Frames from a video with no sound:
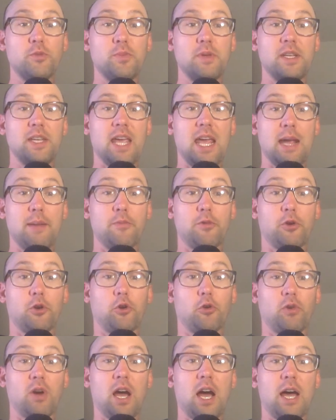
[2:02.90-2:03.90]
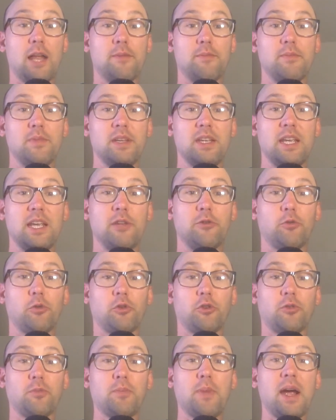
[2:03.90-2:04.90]
became the Quran, is
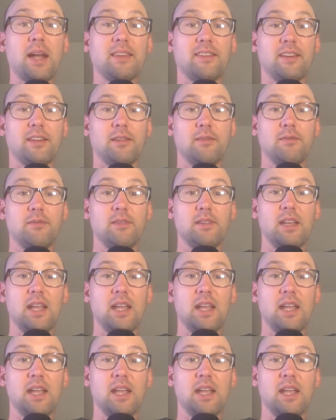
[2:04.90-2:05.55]
respected